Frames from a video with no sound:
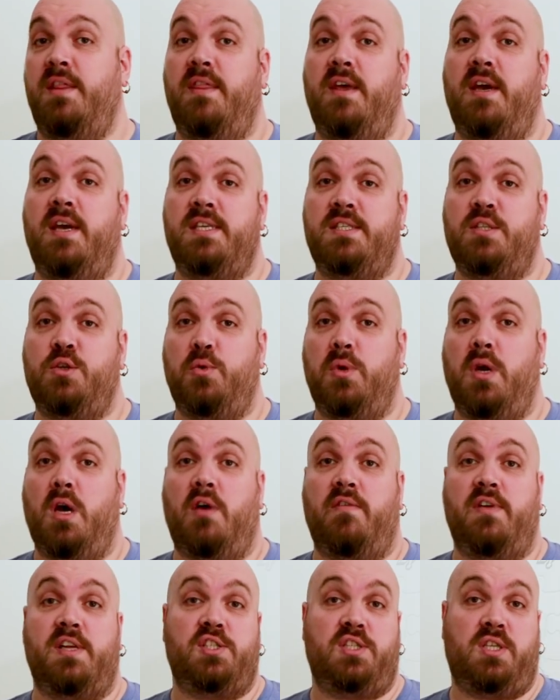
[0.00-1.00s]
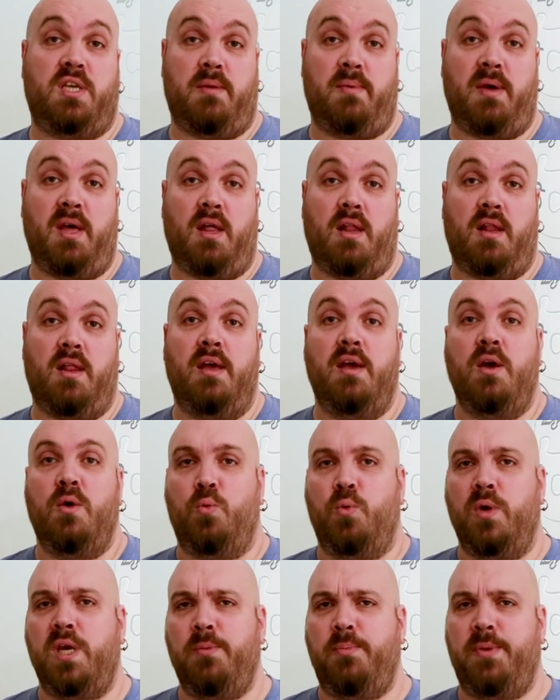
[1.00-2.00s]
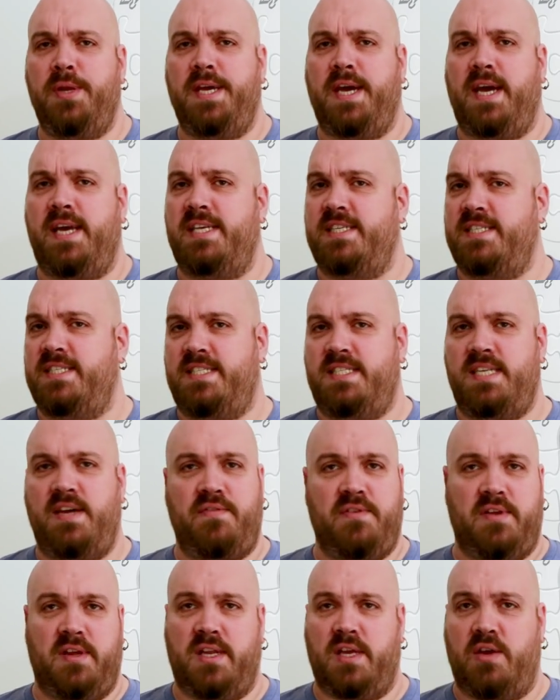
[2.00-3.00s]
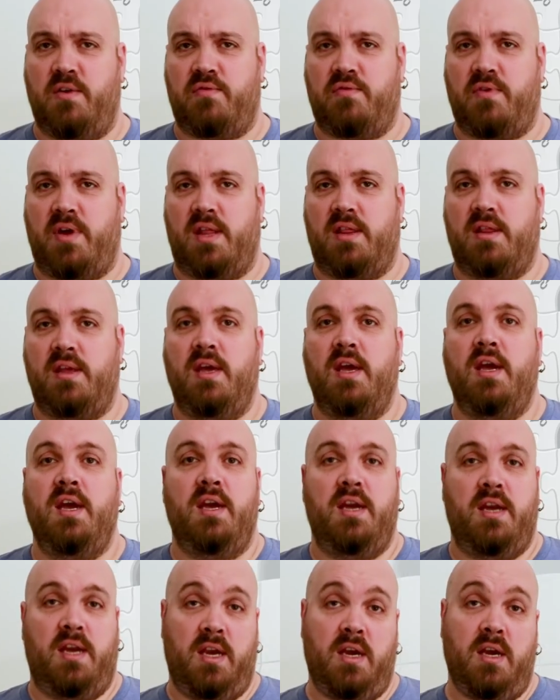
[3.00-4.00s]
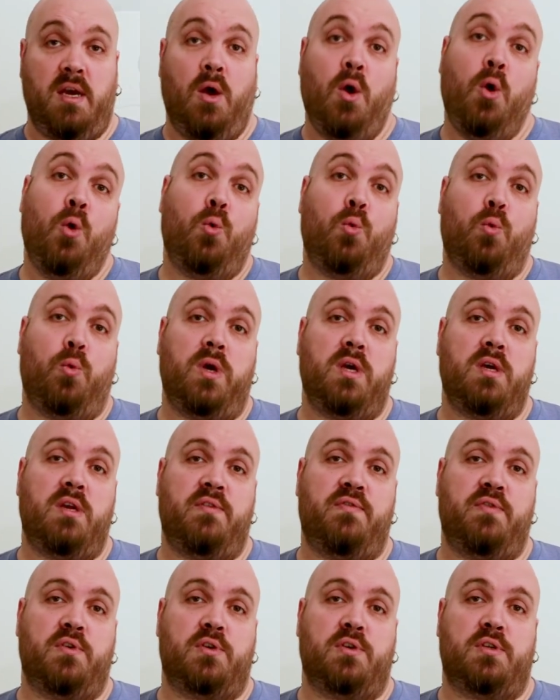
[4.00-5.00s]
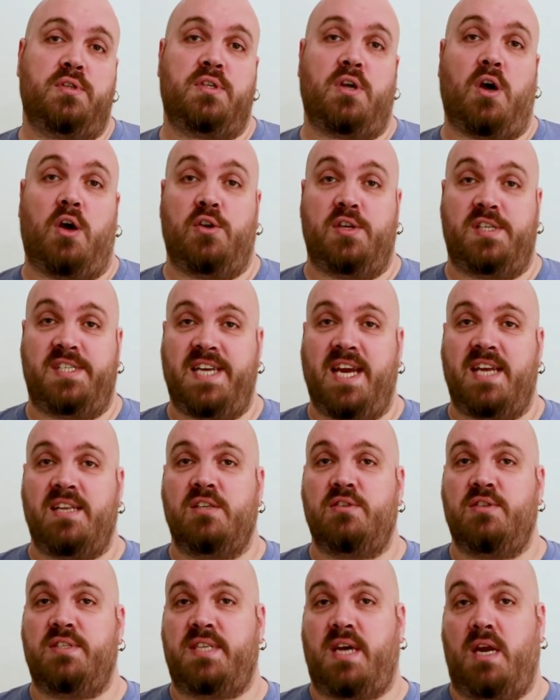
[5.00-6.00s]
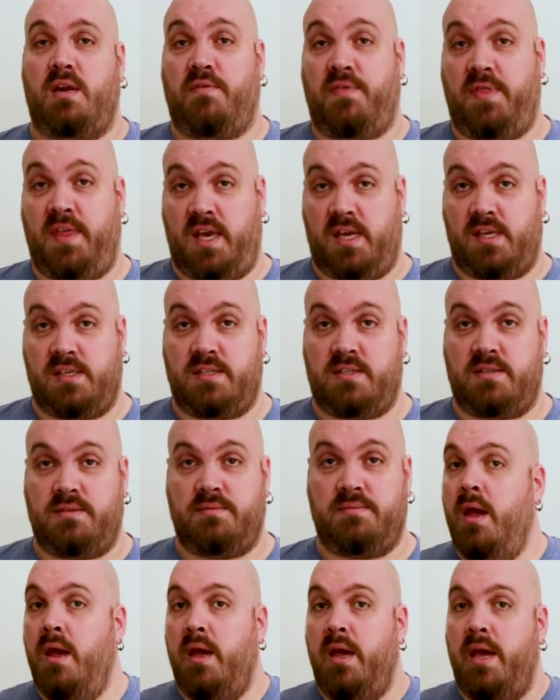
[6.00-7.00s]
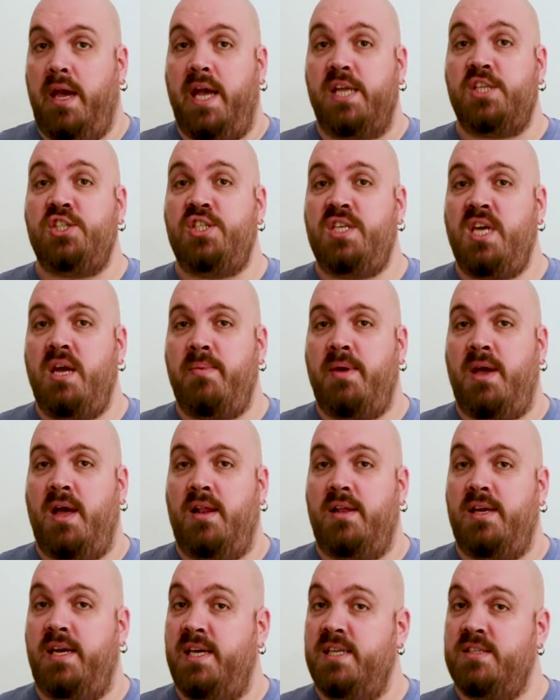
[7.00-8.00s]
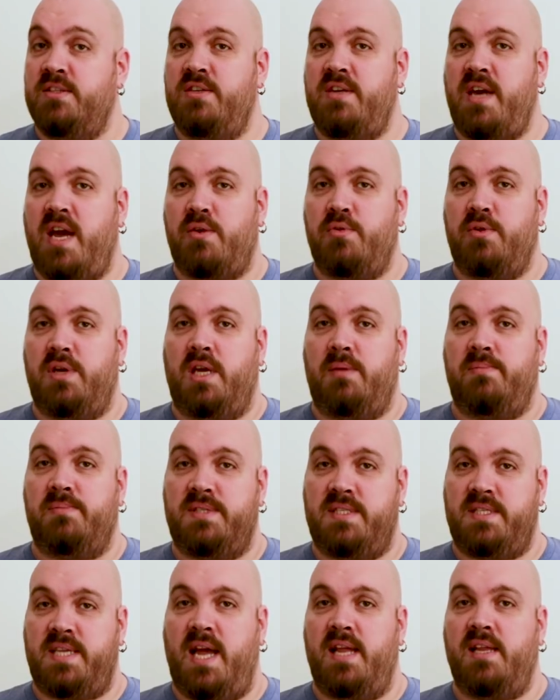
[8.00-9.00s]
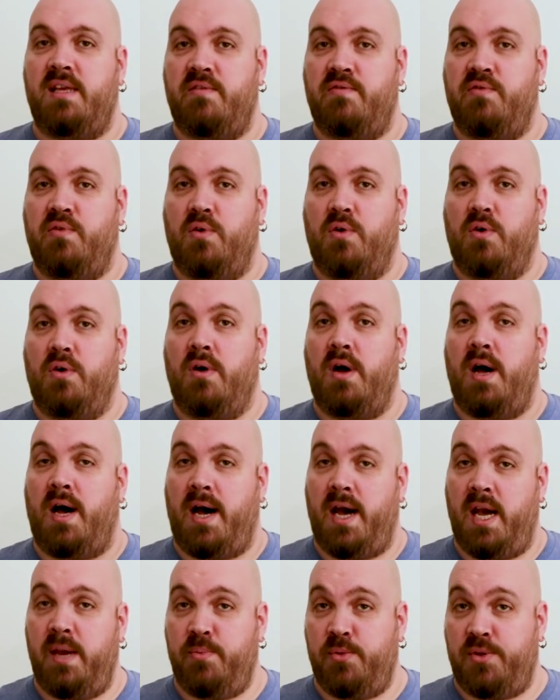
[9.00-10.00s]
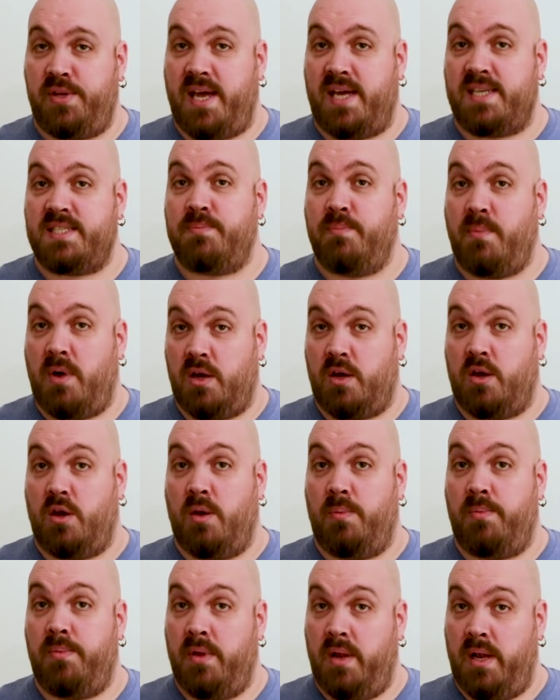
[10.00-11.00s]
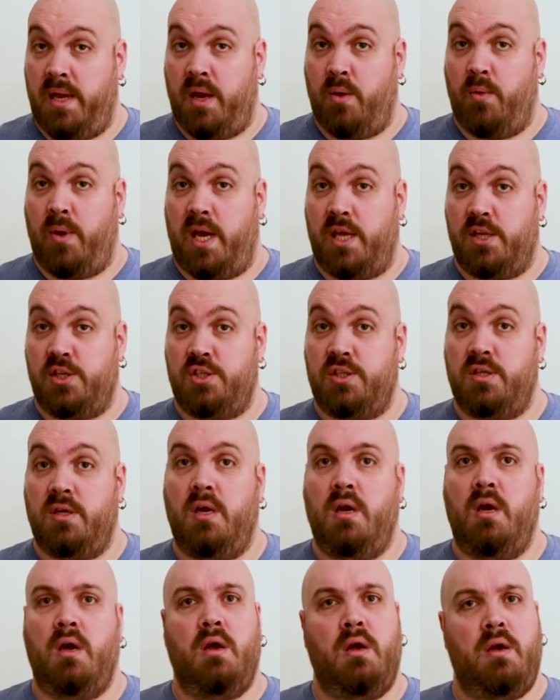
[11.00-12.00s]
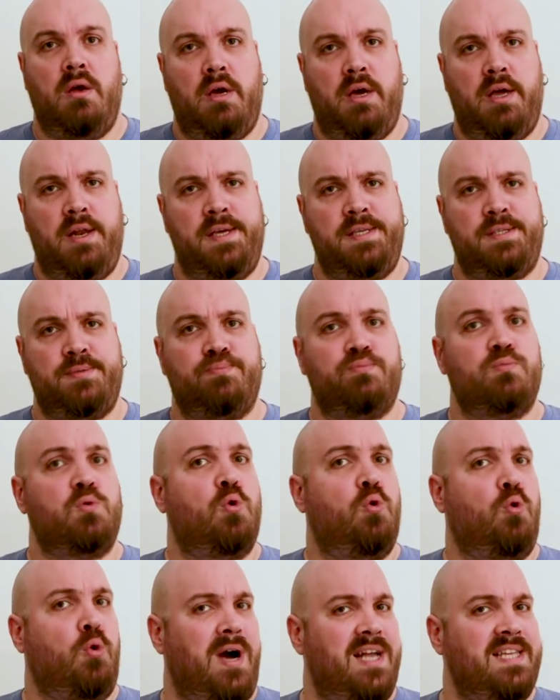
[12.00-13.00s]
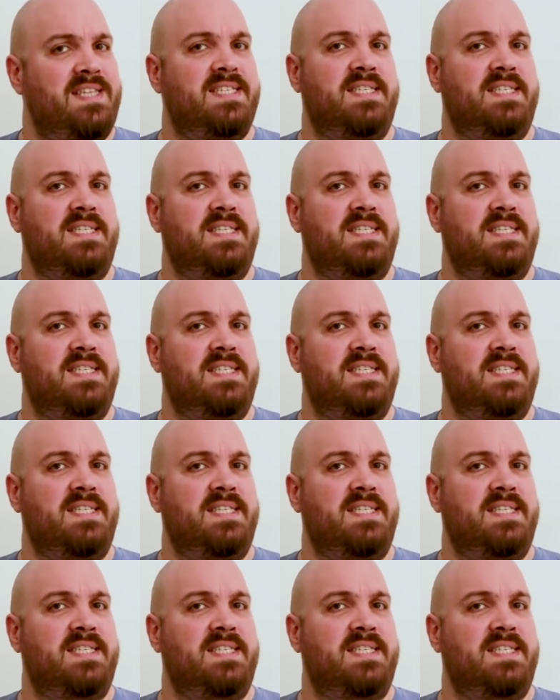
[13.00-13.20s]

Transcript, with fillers: in the history of HTML, Wikipedia is definitely your friend. Here, we're gonna focus on the technical side of things. HTML is an acronym standing for Hypertext Markup Language. It is quite